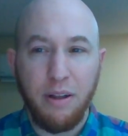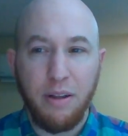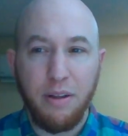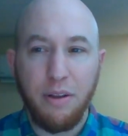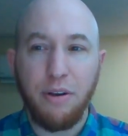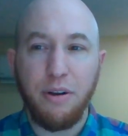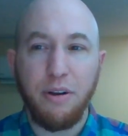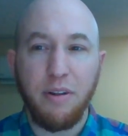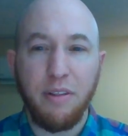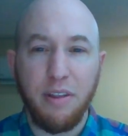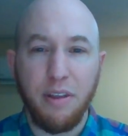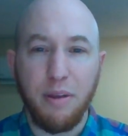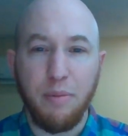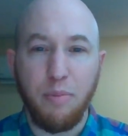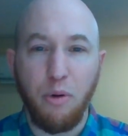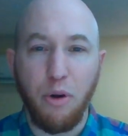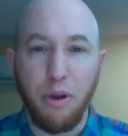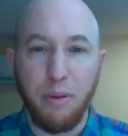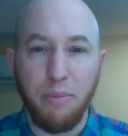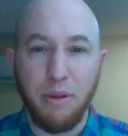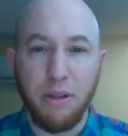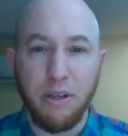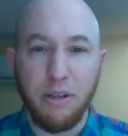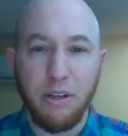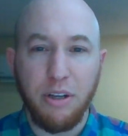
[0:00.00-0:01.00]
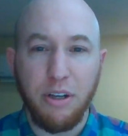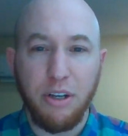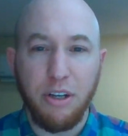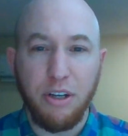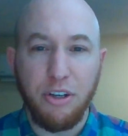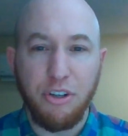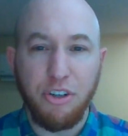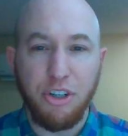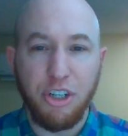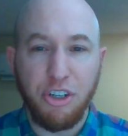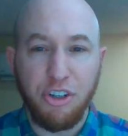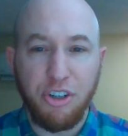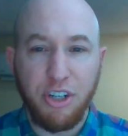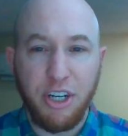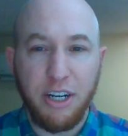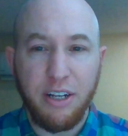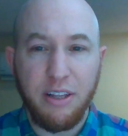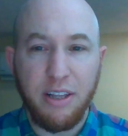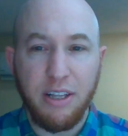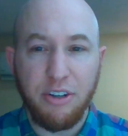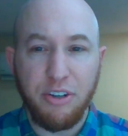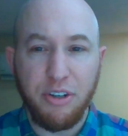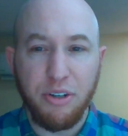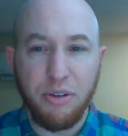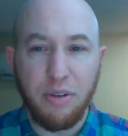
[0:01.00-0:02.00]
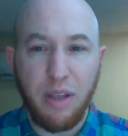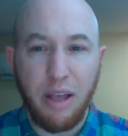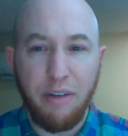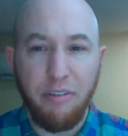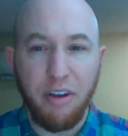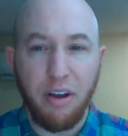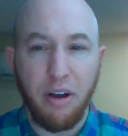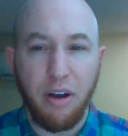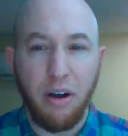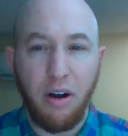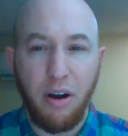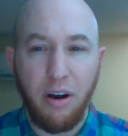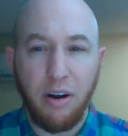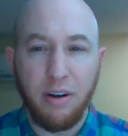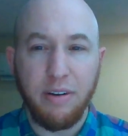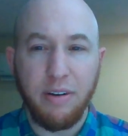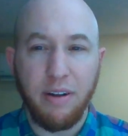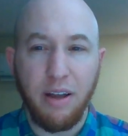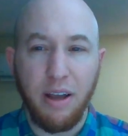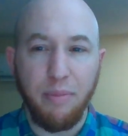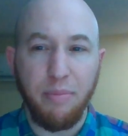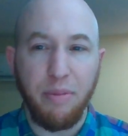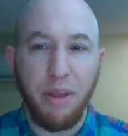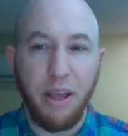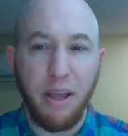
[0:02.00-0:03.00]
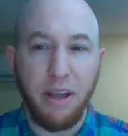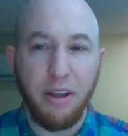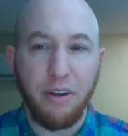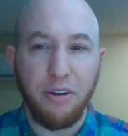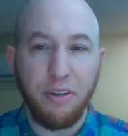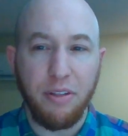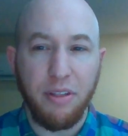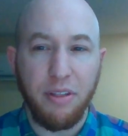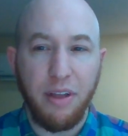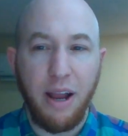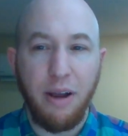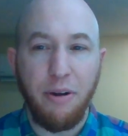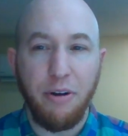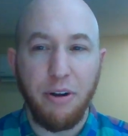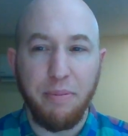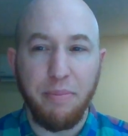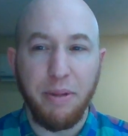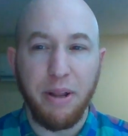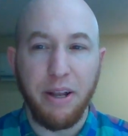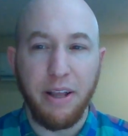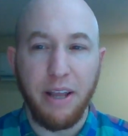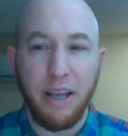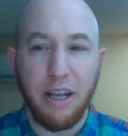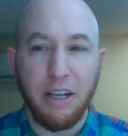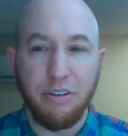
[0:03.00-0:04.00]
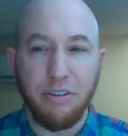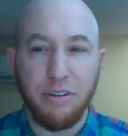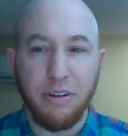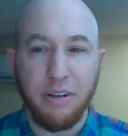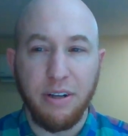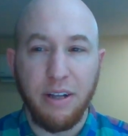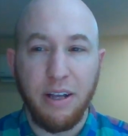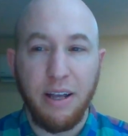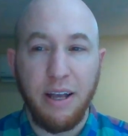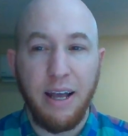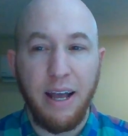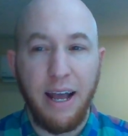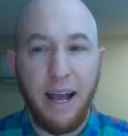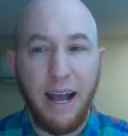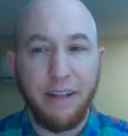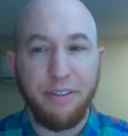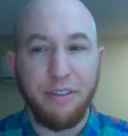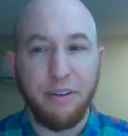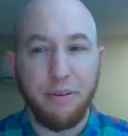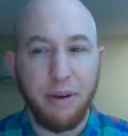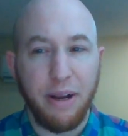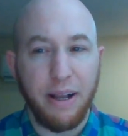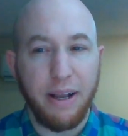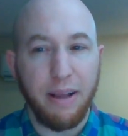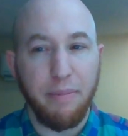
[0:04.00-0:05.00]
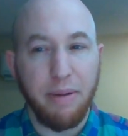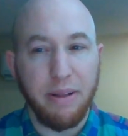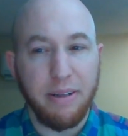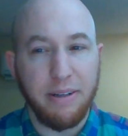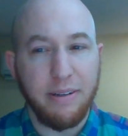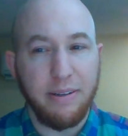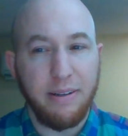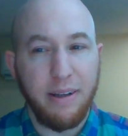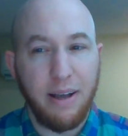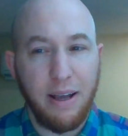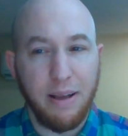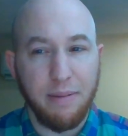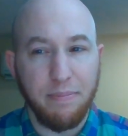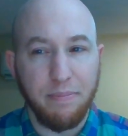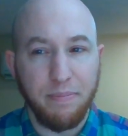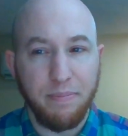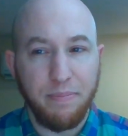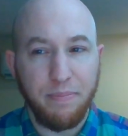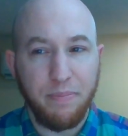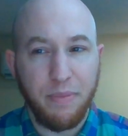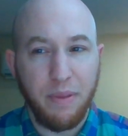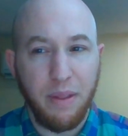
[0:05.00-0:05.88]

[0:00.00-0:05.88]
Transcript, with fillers: During the appointment, she shared that she was having a hard time taking her thyroid medication at the recommended time.